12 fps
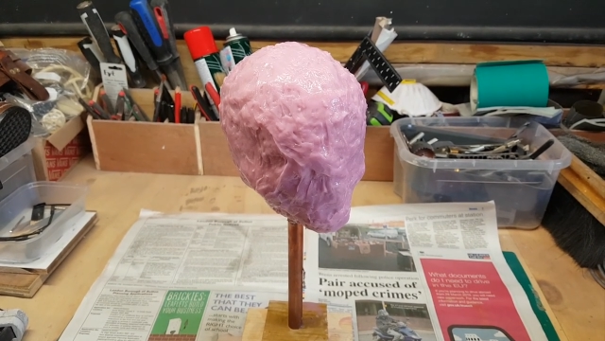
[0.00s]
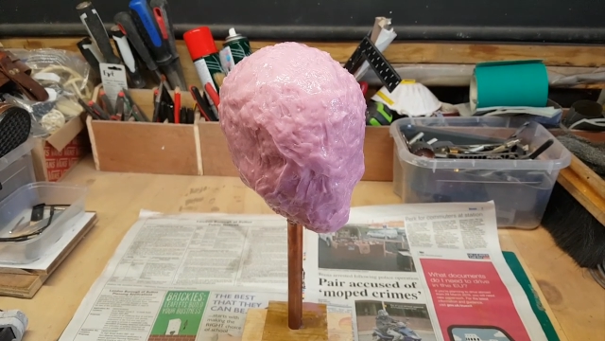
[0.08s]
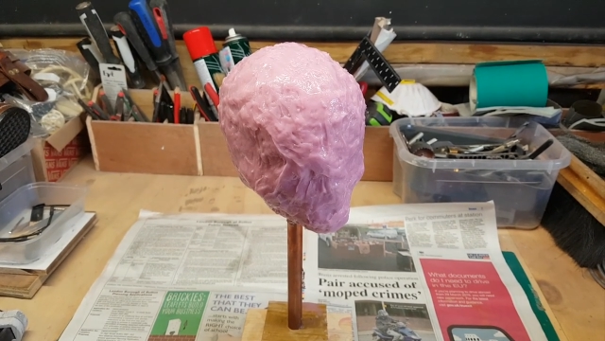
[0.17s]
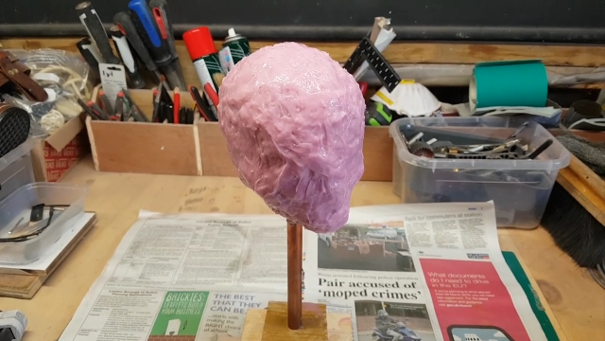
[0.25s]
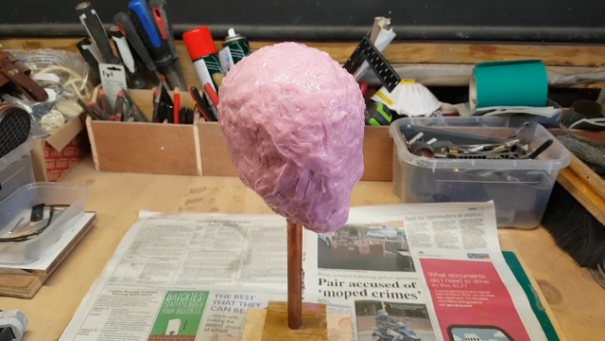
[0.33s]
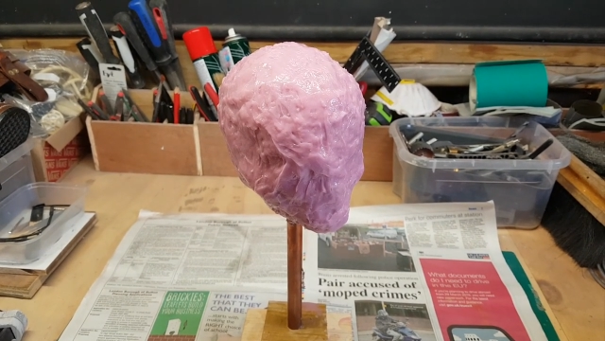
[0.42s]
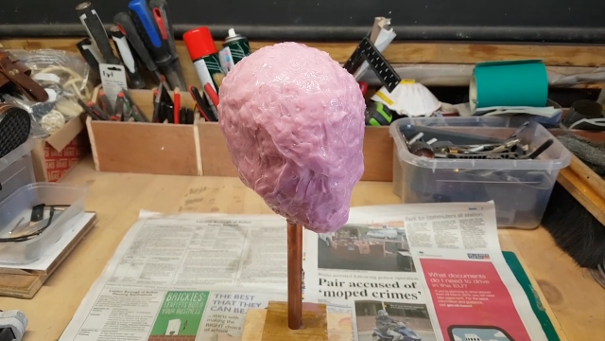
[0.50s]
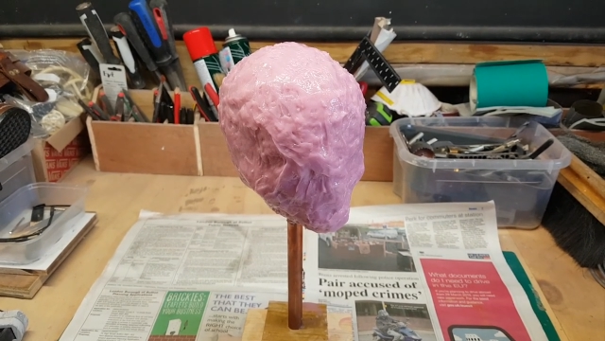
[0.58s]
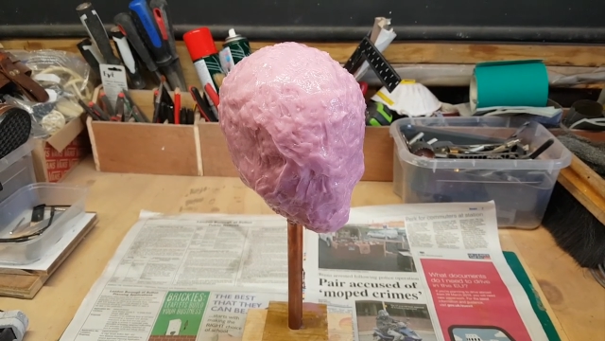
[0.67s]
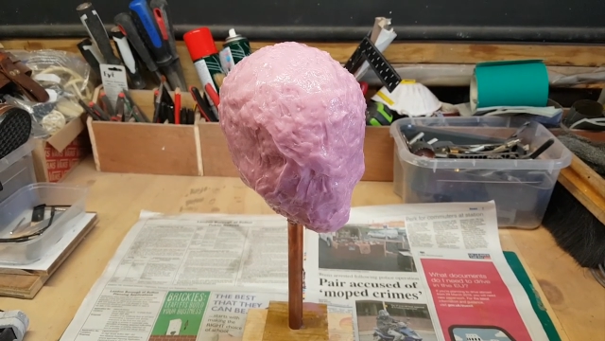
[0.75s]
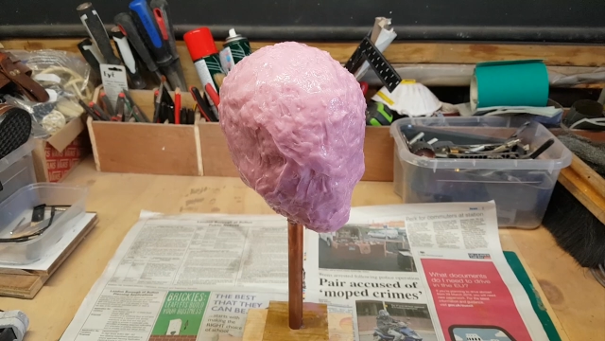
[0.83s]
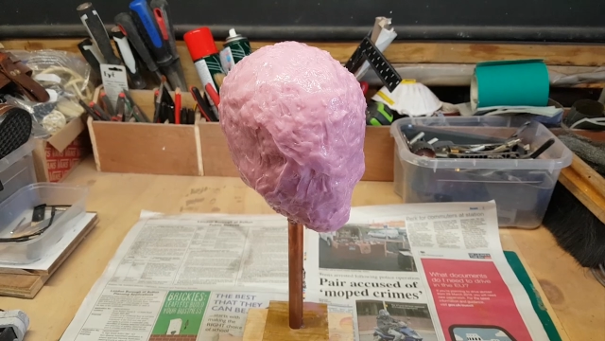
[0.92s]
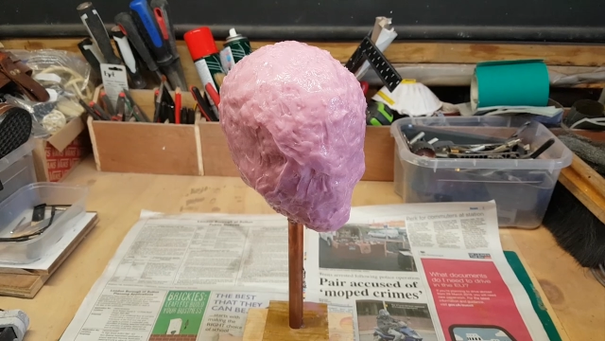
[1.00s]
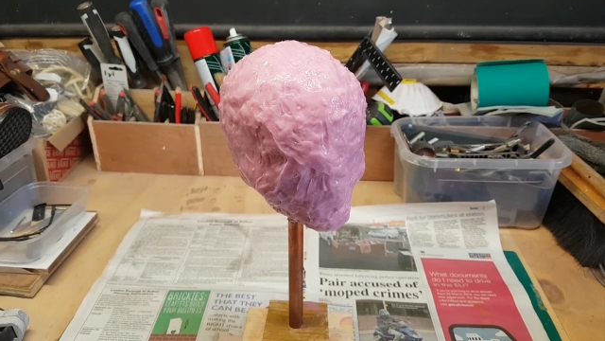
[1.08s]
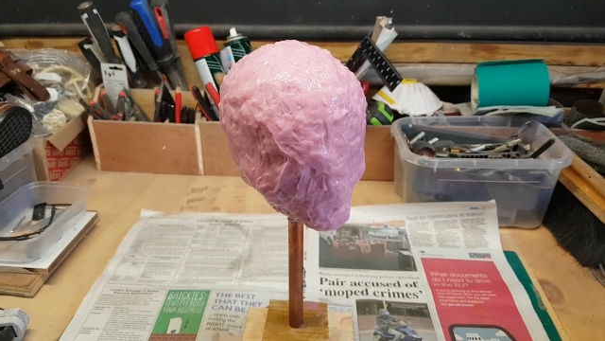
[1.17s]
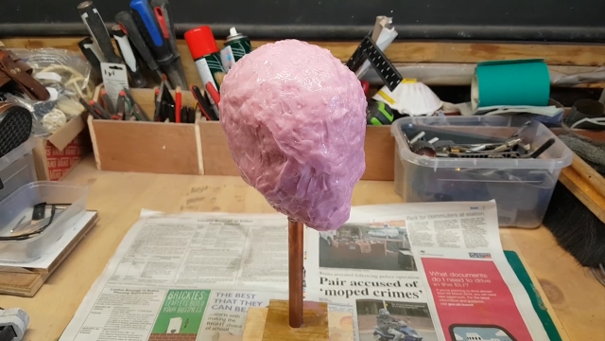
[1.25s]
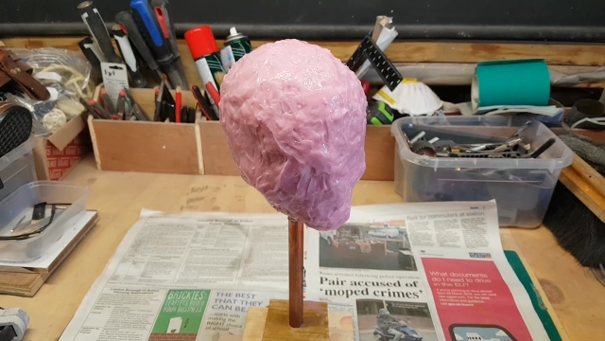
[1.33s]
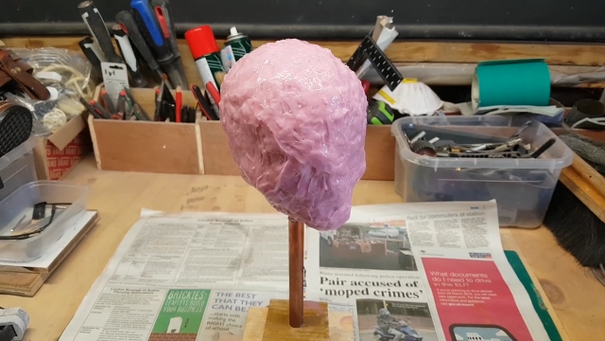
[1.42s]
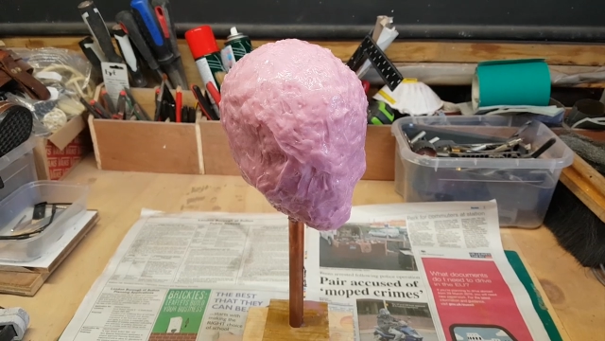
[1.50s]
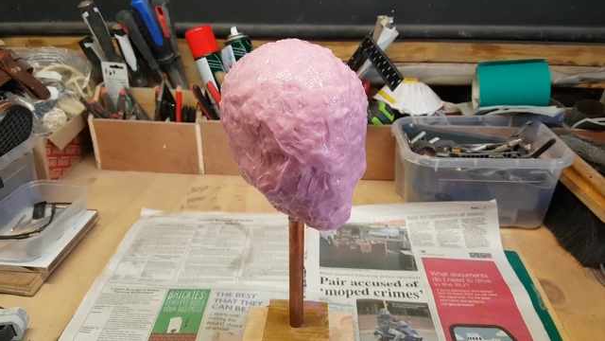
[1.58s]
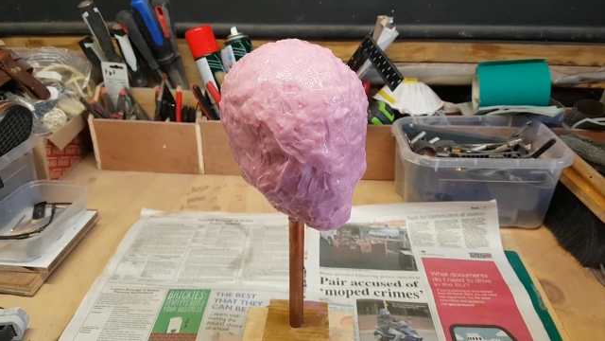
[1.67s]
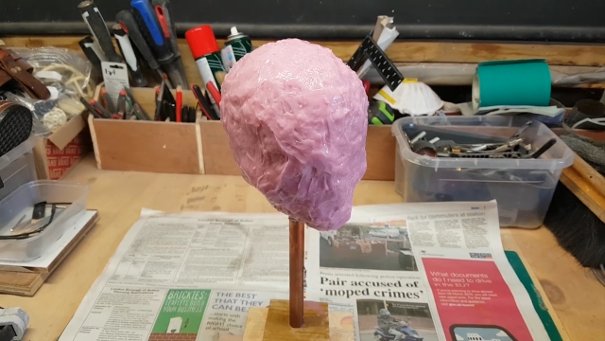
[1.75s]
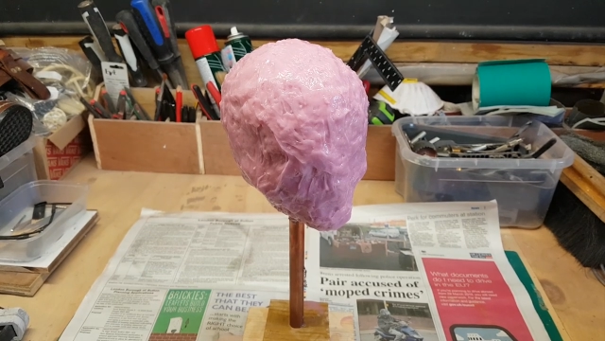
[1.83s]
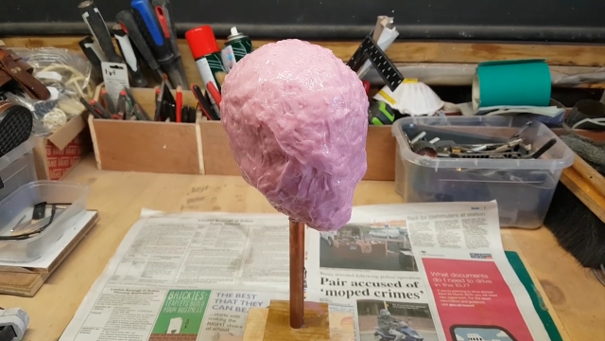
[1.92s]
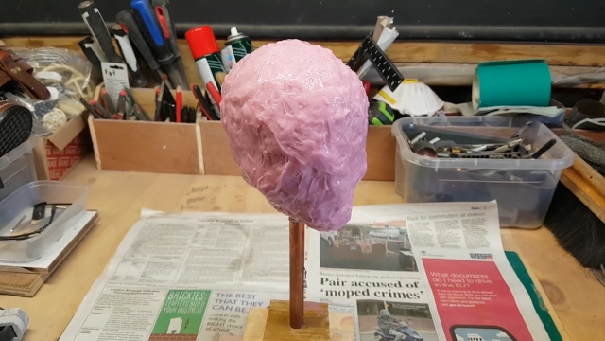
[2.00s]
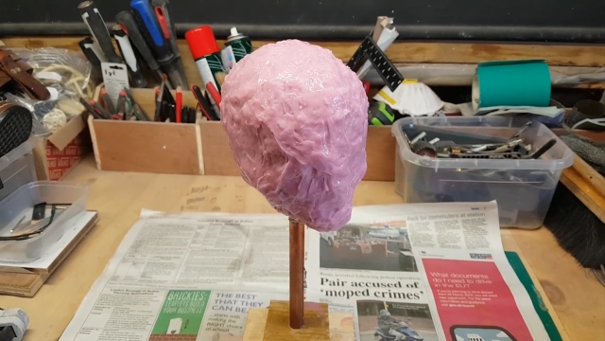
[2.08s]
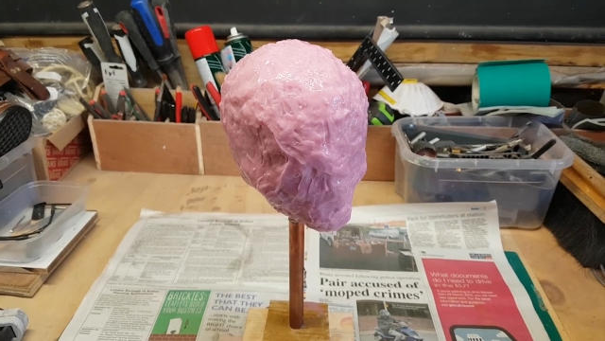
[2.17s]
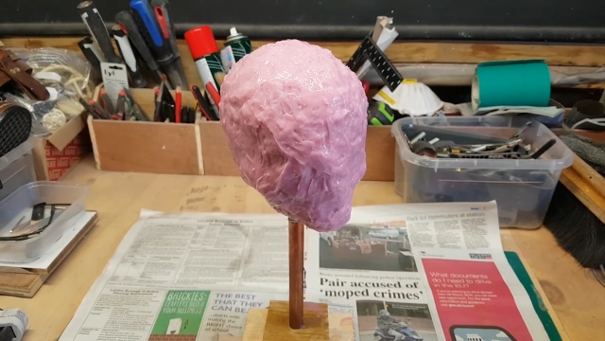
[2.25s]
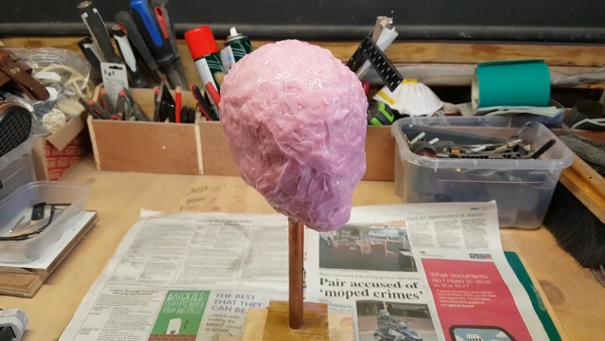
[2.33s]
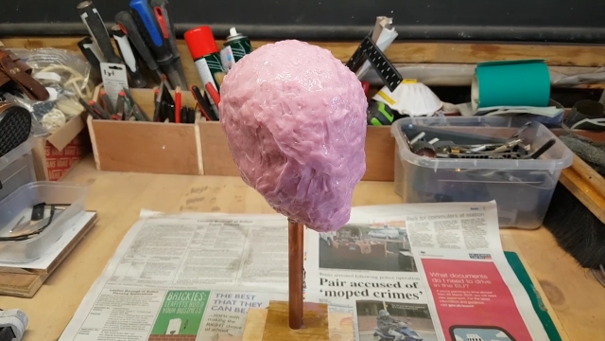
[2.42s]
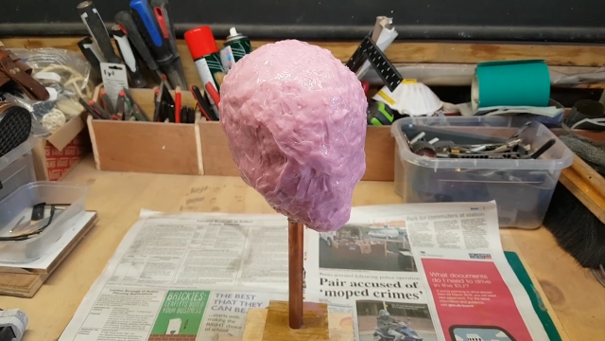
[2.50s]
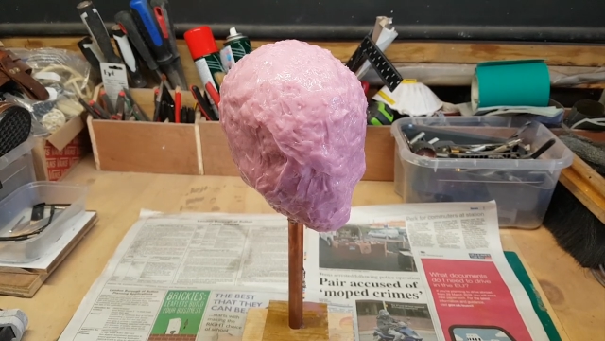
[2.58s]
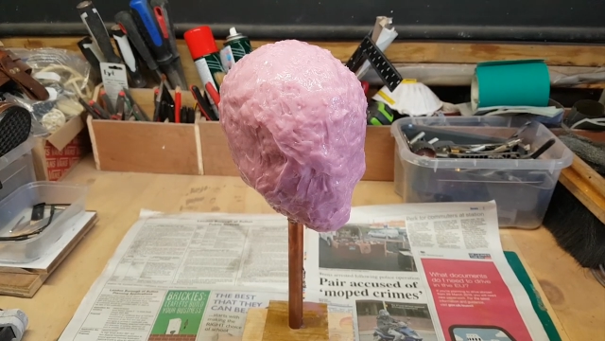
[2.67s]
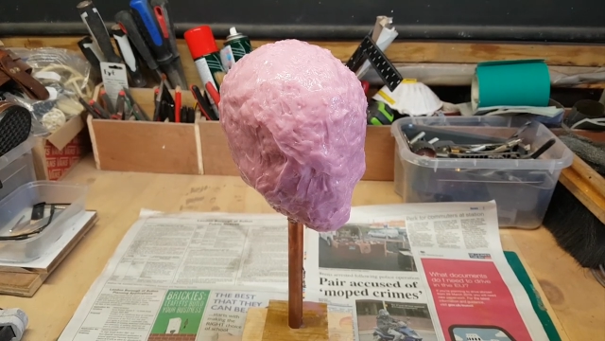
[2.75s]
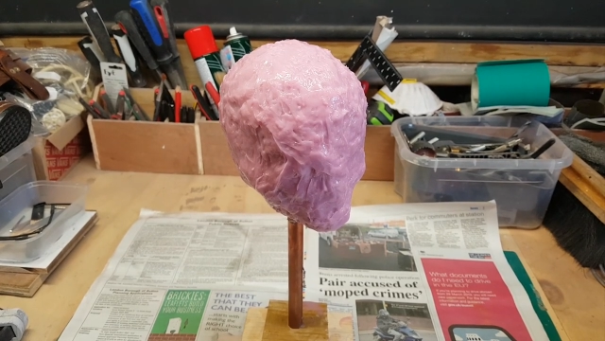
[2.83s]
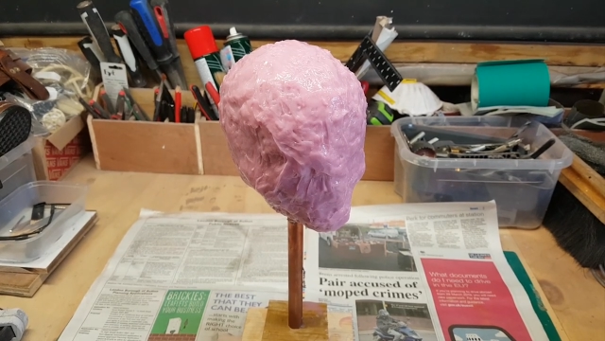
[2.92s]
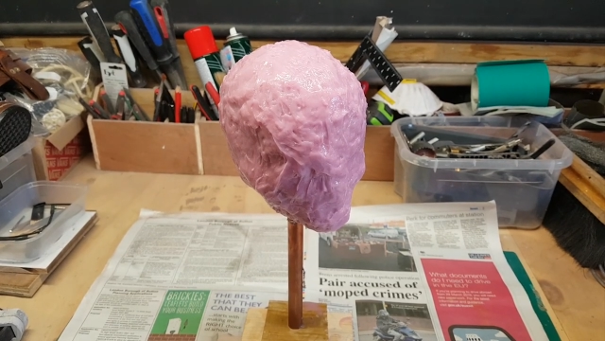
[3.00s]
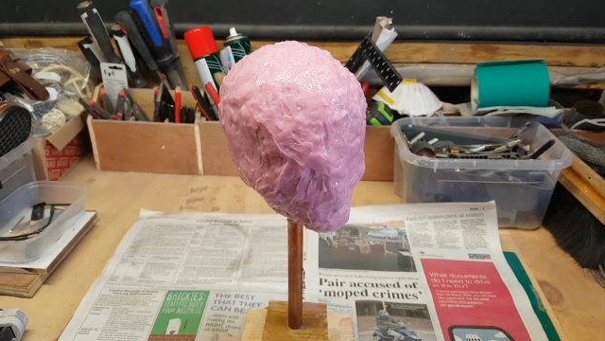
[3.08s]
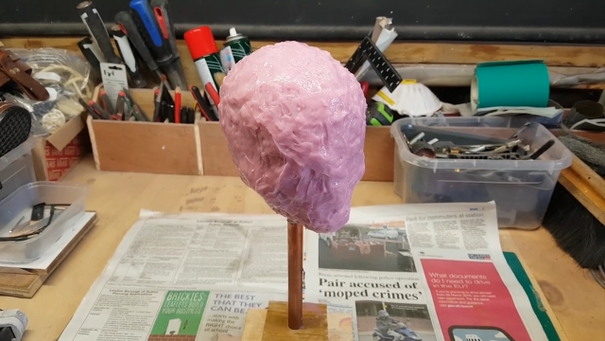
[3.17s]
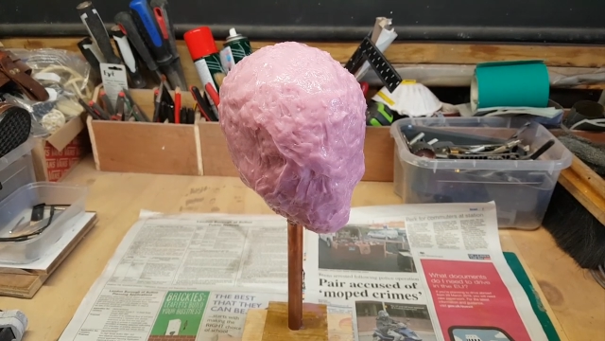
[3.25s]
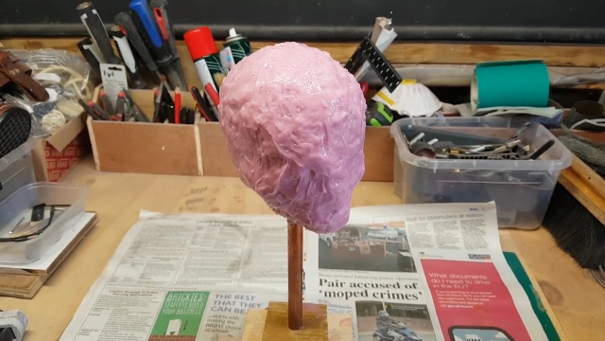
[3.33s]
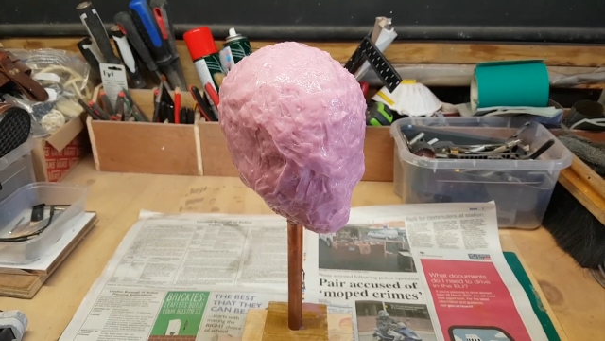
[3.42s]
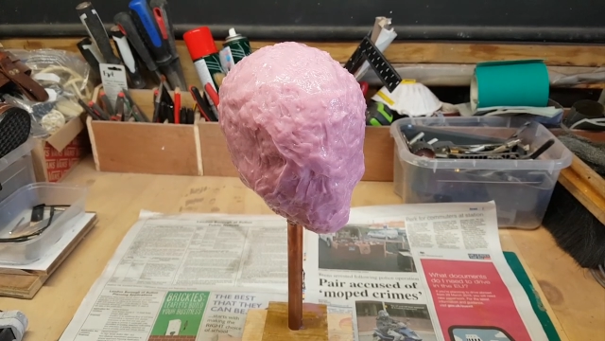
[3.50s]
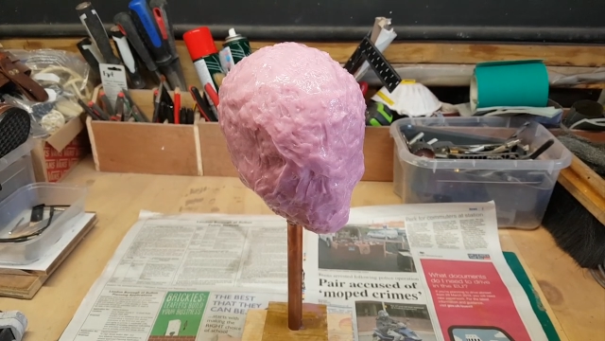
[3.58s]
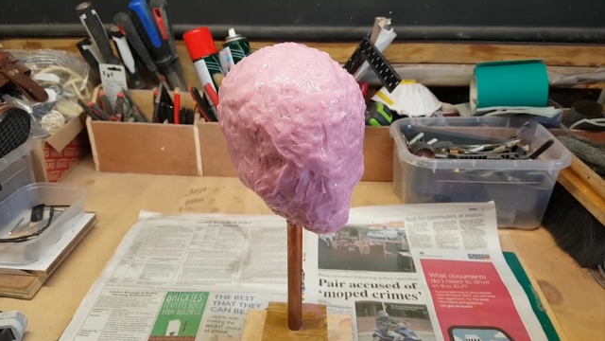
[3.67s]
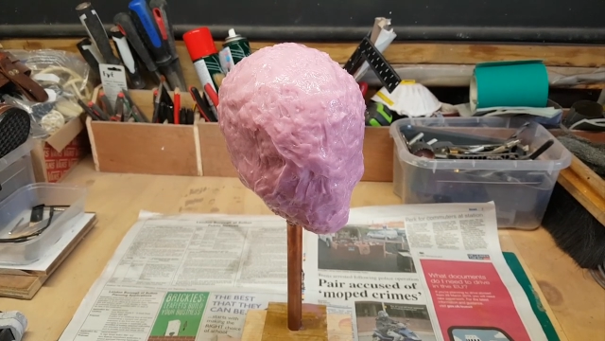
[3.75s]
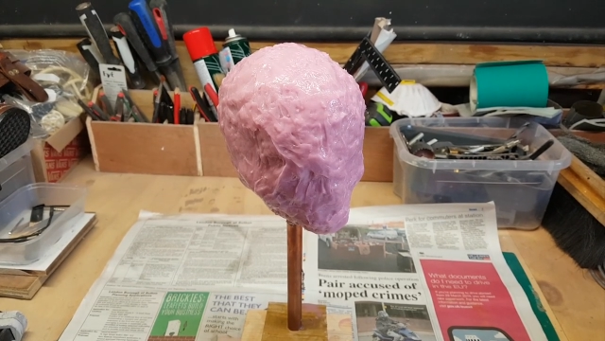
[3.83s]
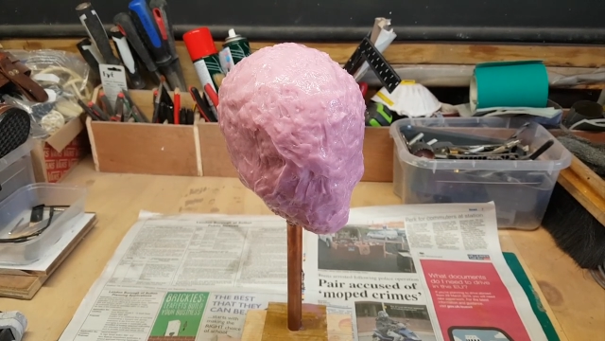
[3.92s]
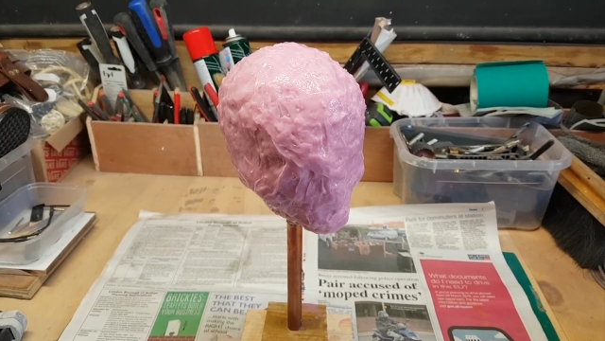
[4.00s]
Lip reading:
Nobody's mouth can be seen.